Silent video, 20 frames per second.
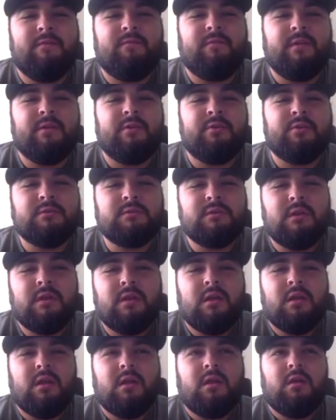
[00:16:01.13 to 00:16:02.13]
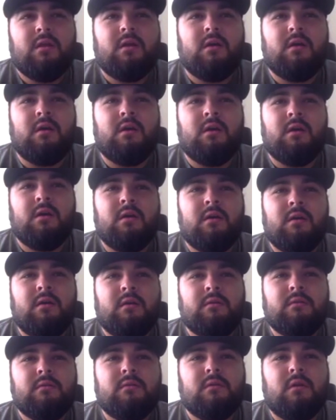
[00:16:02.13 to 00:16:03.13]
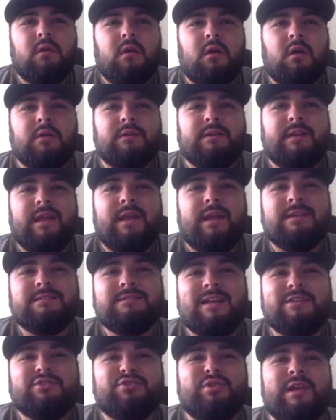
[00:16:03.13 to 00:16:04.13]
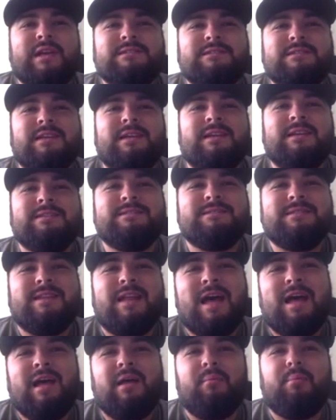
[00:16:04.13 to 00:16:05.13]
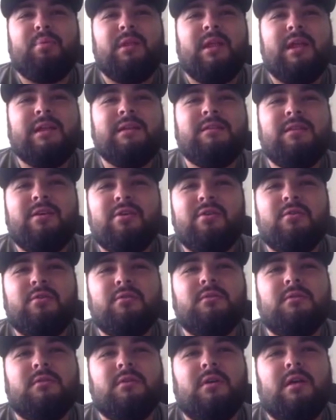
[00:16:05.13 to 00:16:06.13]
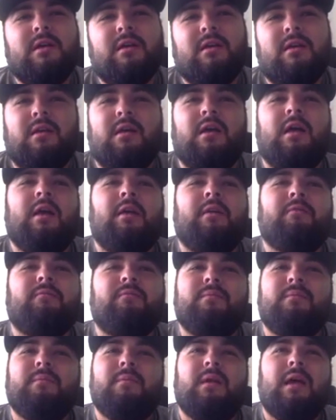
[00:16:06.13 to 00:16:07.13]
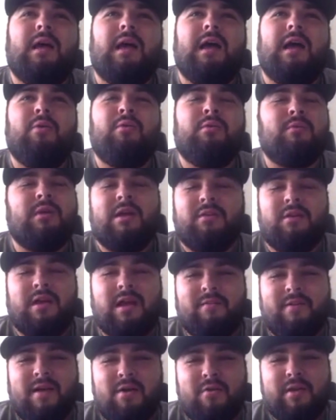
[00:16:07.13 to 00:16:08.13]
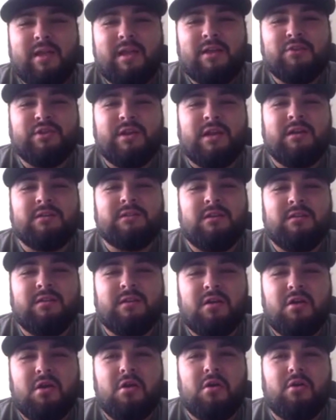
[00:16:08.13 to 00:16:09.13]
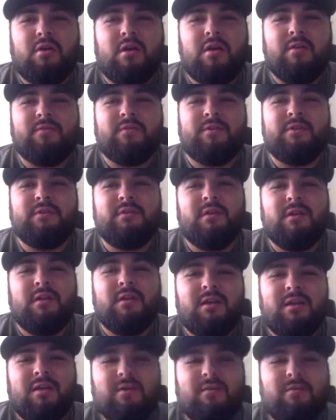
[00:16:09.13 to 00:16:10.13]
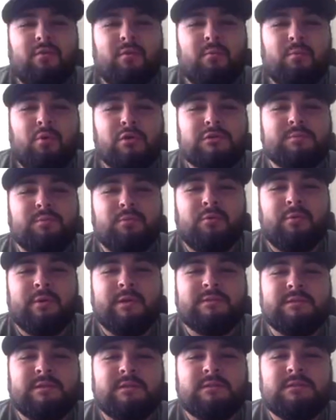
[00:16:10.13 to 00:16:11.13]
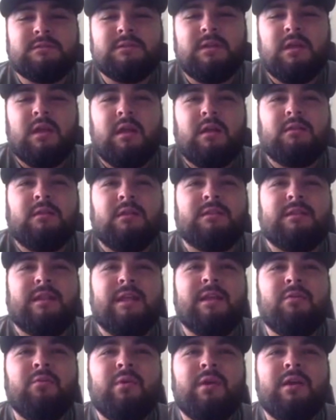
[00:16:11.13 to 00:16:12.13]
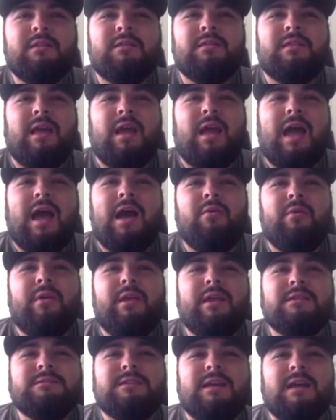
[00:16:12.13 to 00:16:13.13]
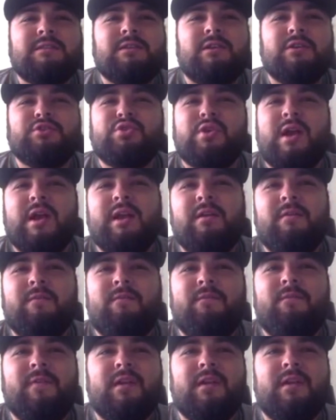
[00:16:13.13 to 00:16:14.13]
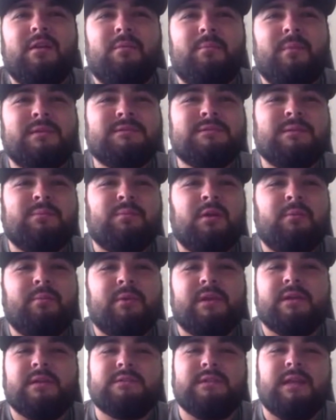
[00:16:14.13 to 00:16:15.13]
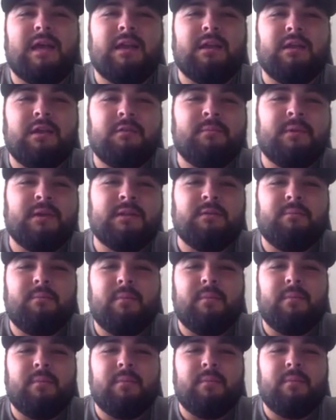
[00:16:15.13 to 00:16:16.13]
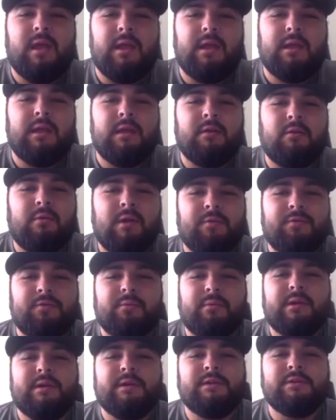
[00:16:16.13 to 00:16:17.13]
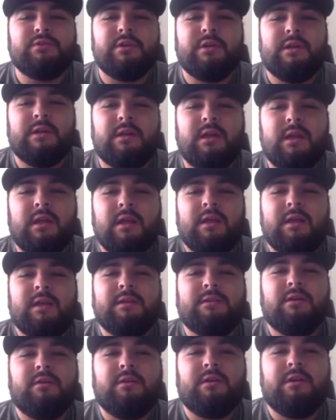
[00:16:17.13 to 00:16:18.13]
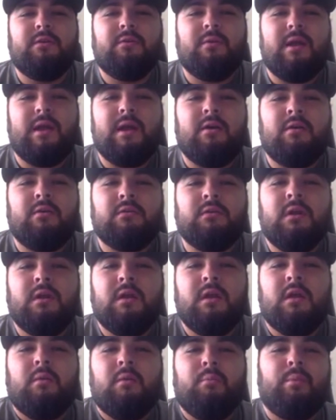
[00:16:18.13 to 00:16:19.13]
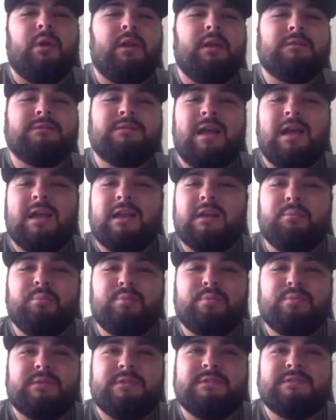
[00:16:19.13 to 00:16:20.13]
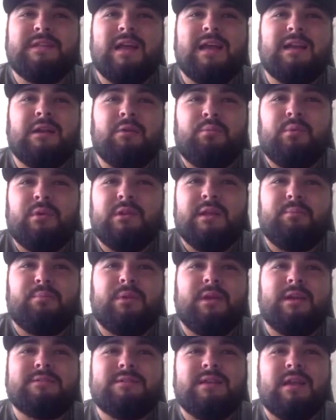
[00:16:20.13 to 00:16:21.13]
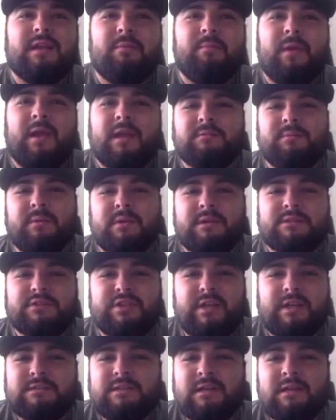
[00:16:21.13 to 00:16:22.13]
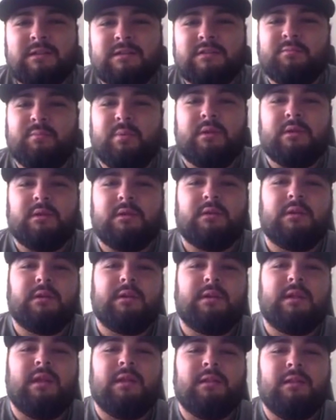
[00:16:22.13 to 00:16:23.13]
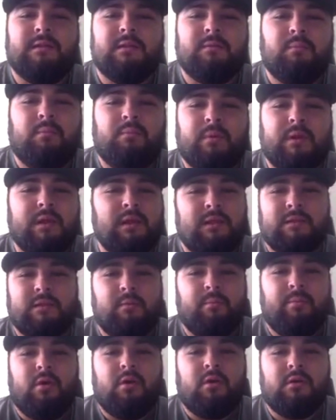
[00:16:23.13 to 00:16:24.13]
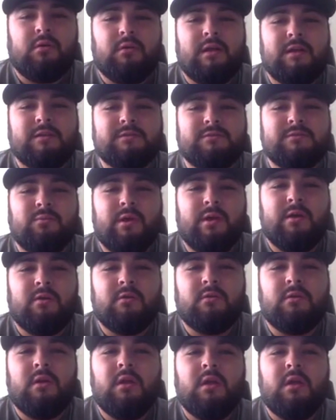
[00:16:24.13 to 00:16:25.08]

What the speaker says: field. On days that Trace is not playing, though, I would rather have Howie Kendrick out there than Carl Crawford for multiple reasons. The thing with Howie is that they're trying to fit him in somewhere because he had a good month of May. He hit around 300. He turned it around, but he's not gonna really play second base because Chase Utley's been killing the ball as well.